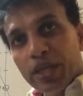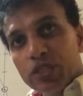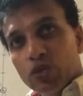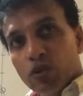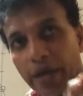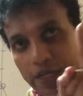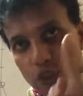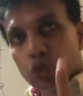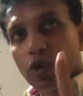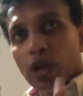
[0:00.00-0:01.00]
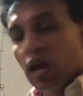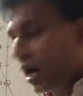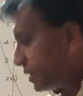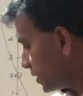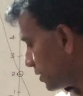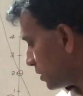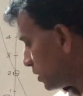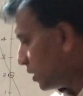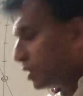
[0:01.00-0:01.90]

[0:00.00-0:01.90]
is your actual answer,